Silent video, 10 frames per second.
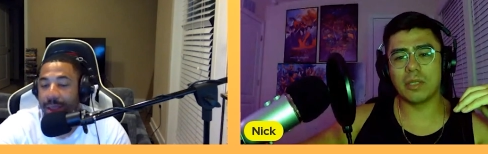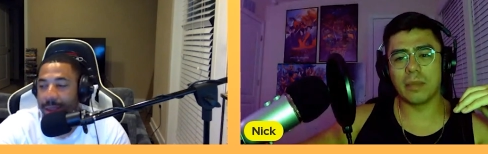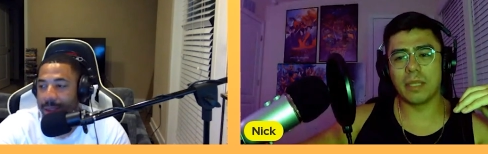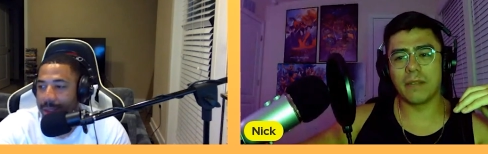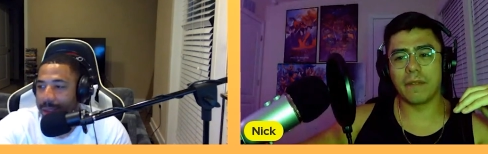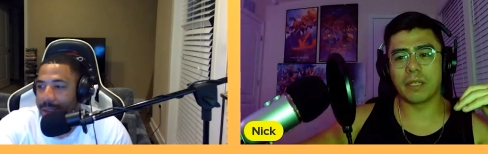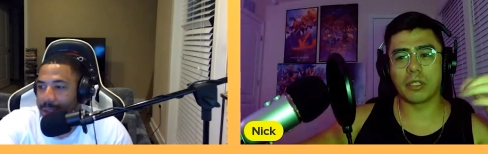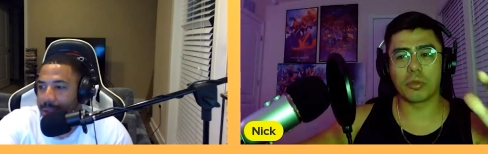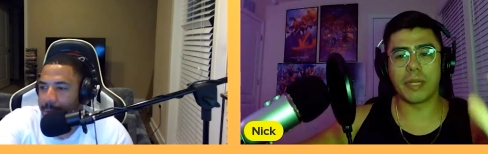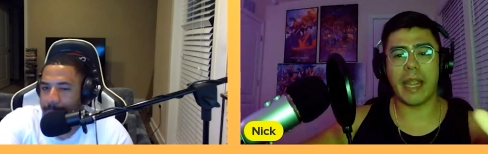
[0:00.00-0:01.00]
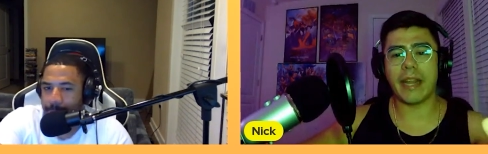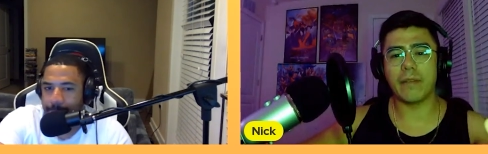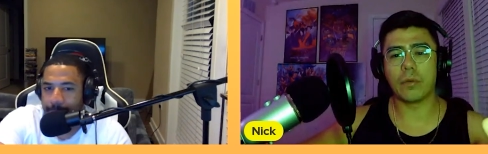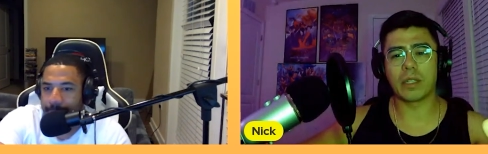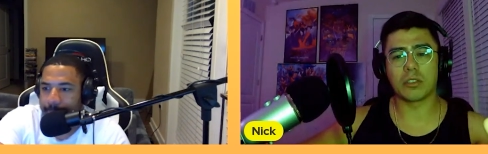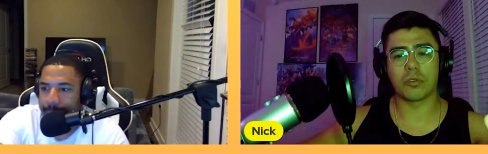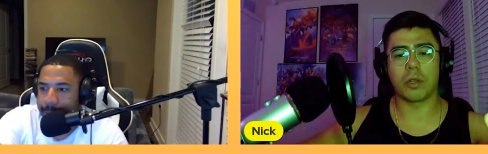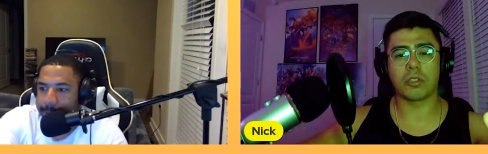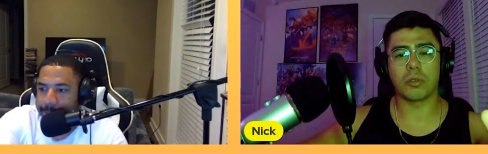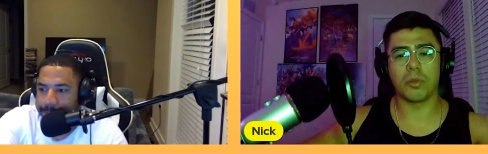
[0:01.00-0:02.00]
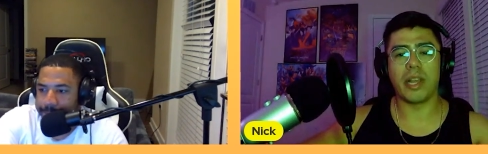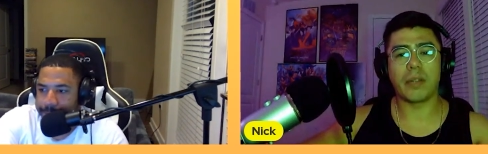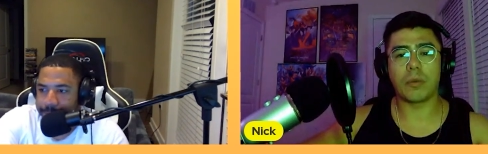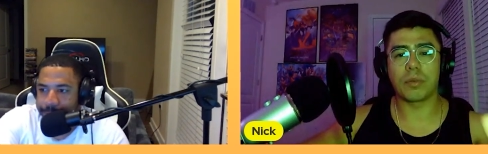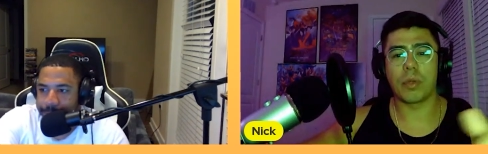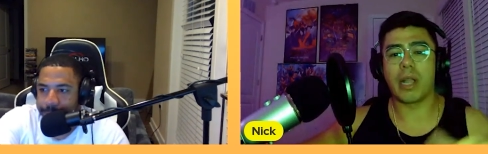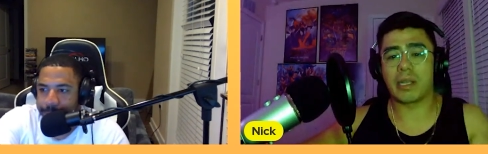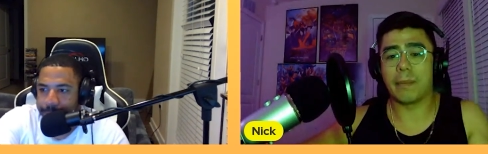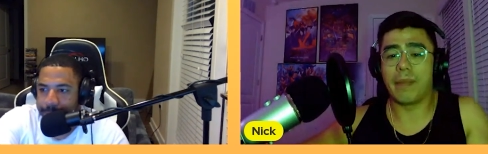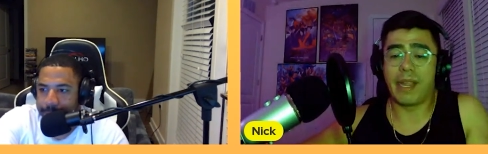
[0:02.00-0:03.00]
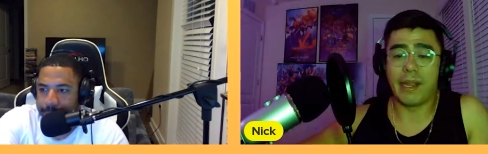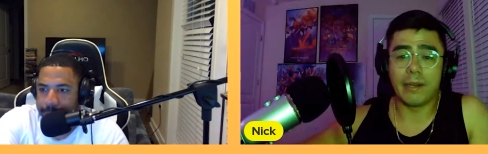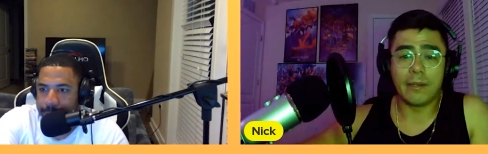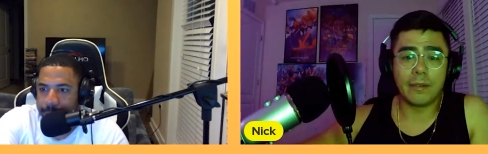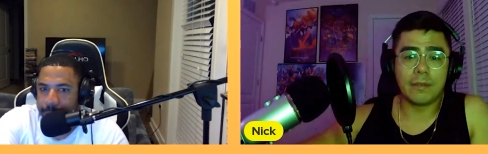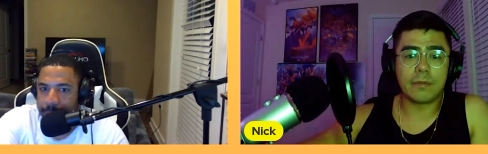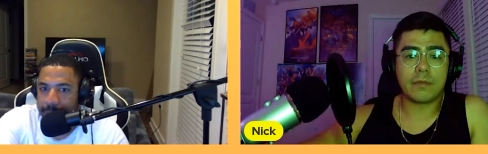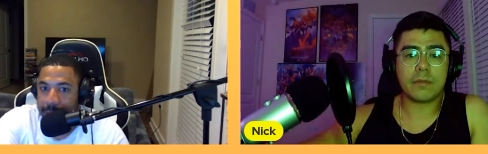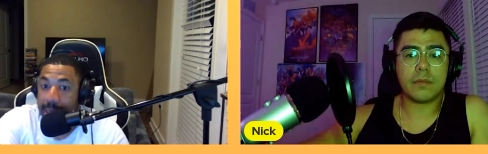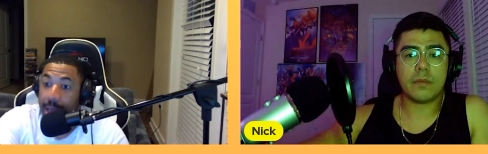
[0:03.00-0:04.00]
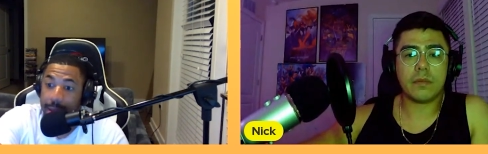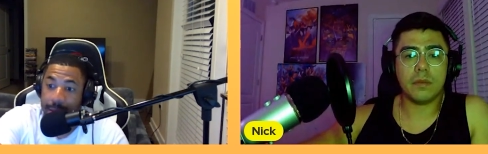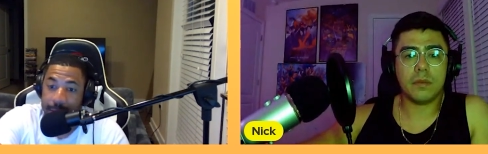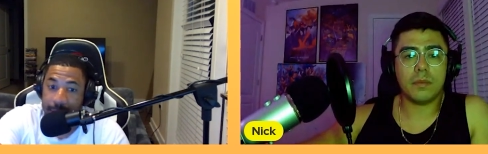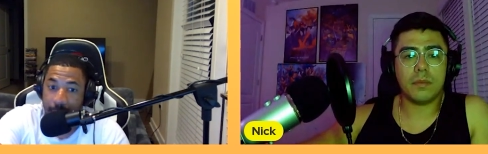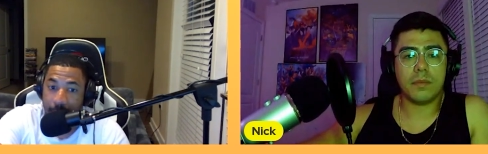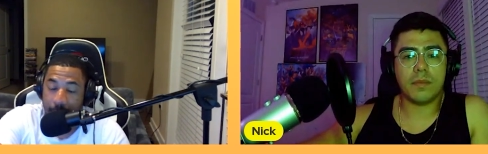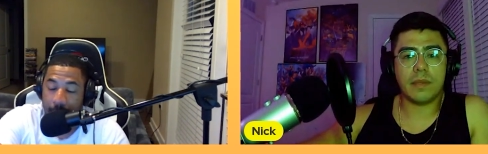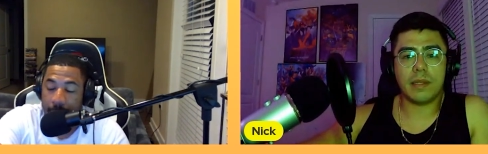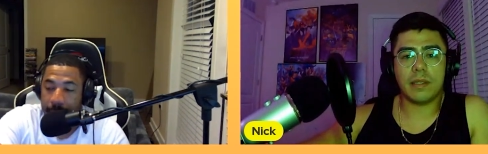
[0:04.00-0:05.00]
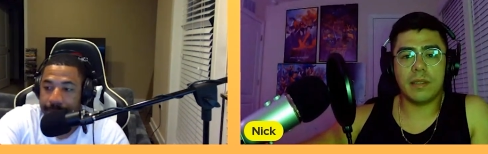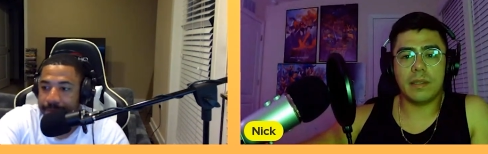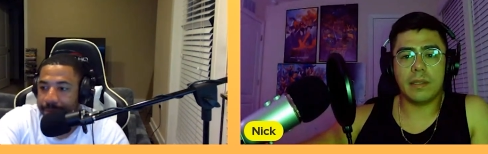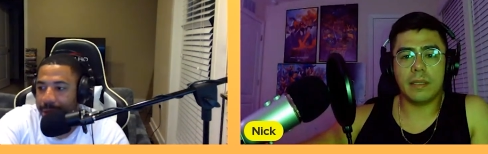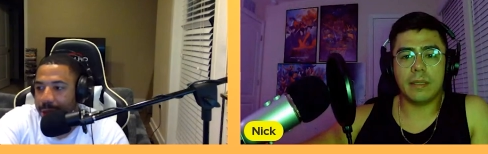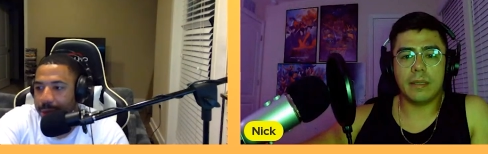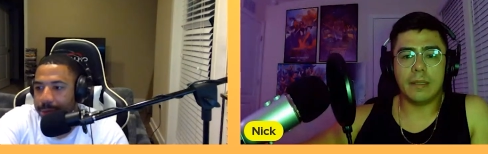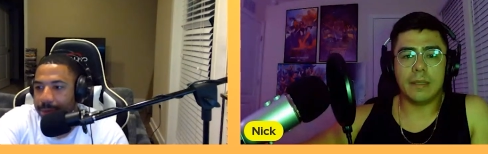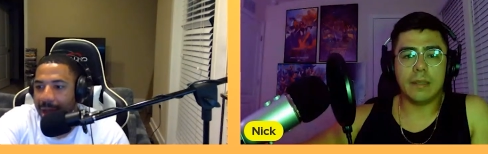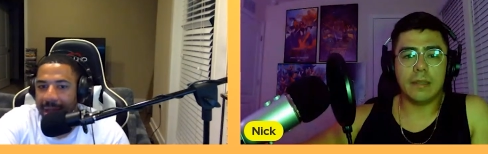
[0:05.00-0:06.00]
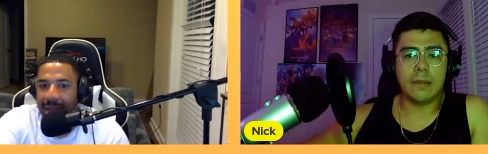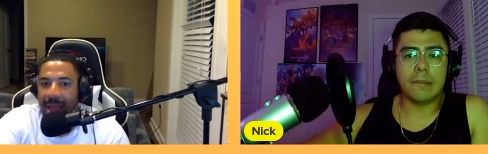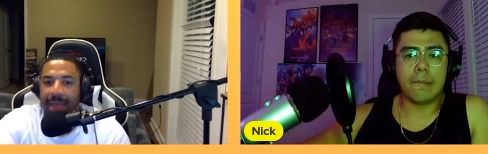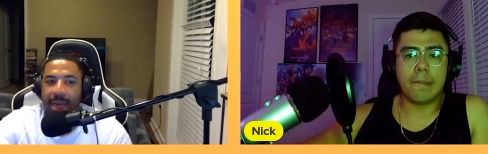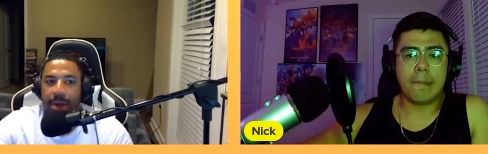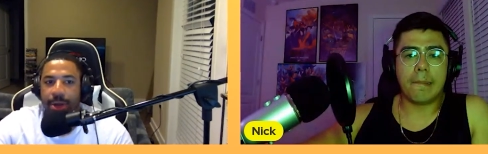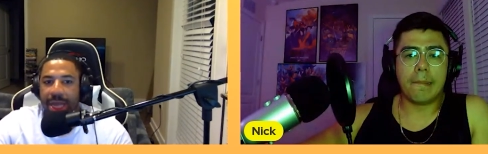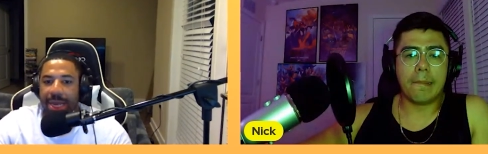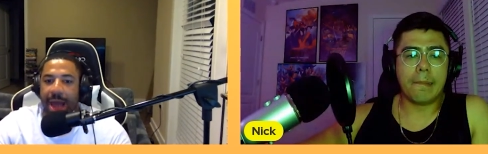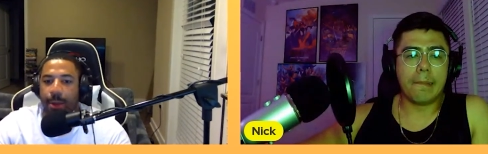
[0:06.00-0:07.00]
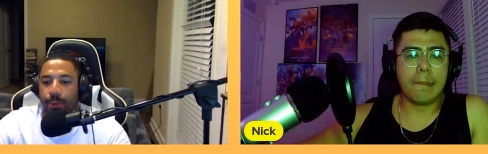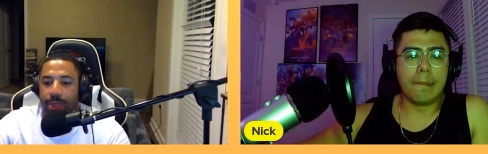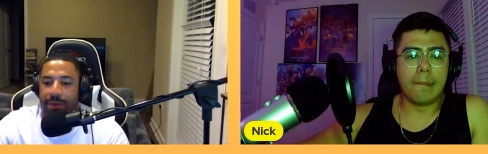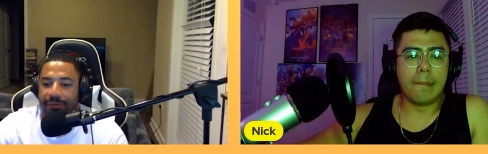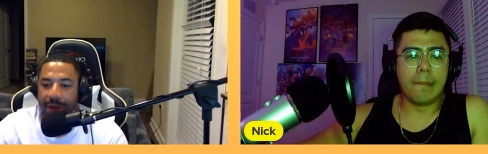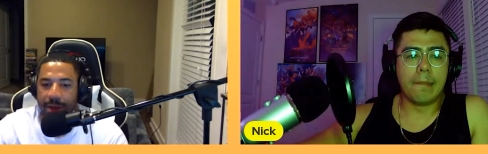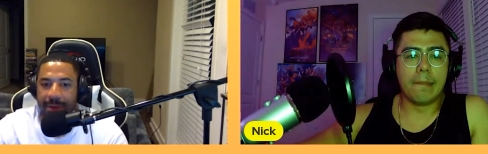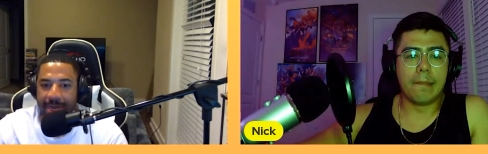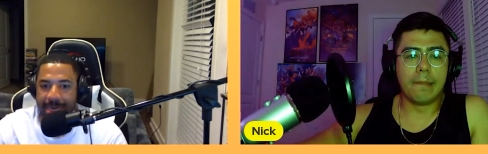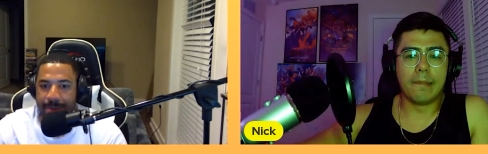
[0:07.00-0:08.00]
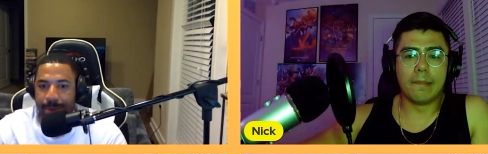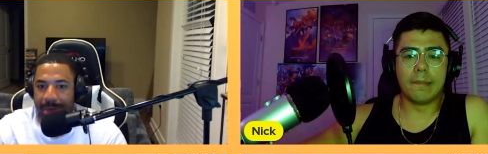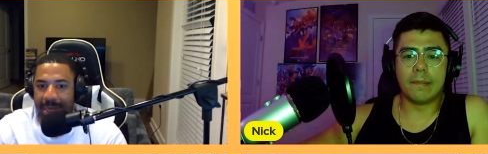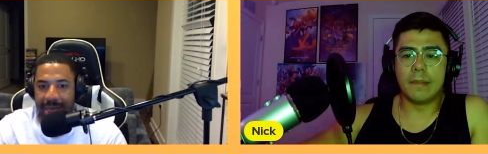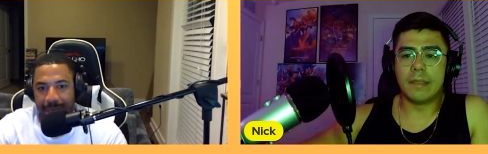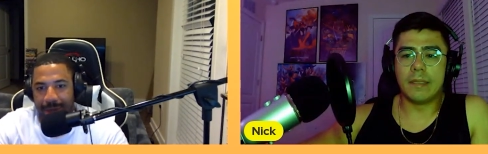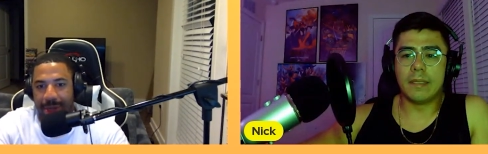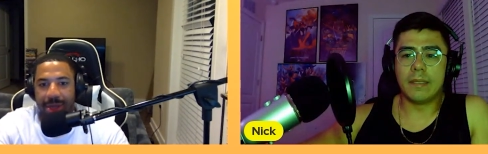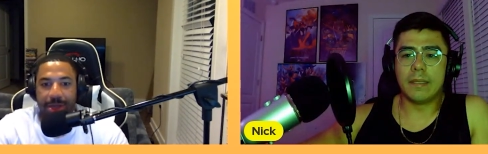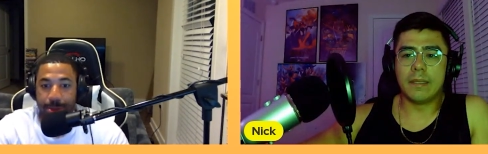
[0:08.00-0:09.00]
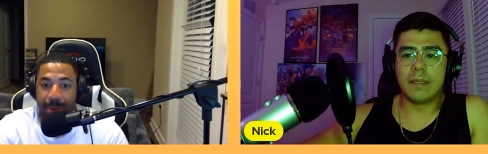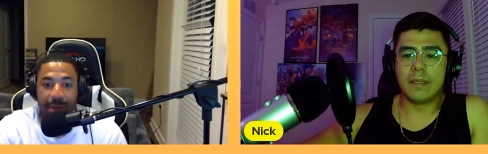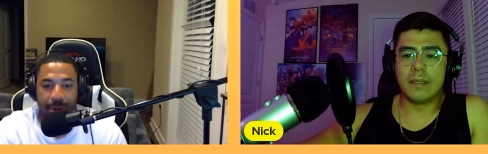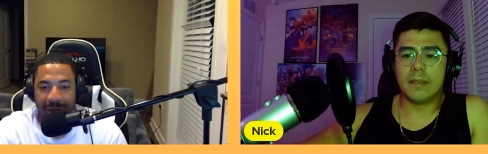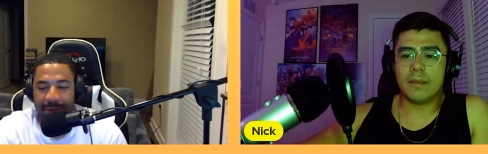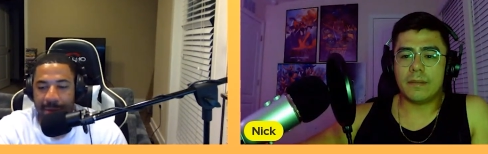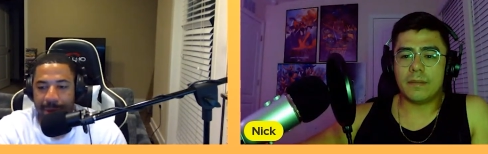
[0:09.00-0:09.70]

Speaker 1: something very creative with the structure, like with Rocket Man.
Speaker 2: Yeah. Um. So I I kind of understand not wanting to follow that template again, like you said, because it's been so heavily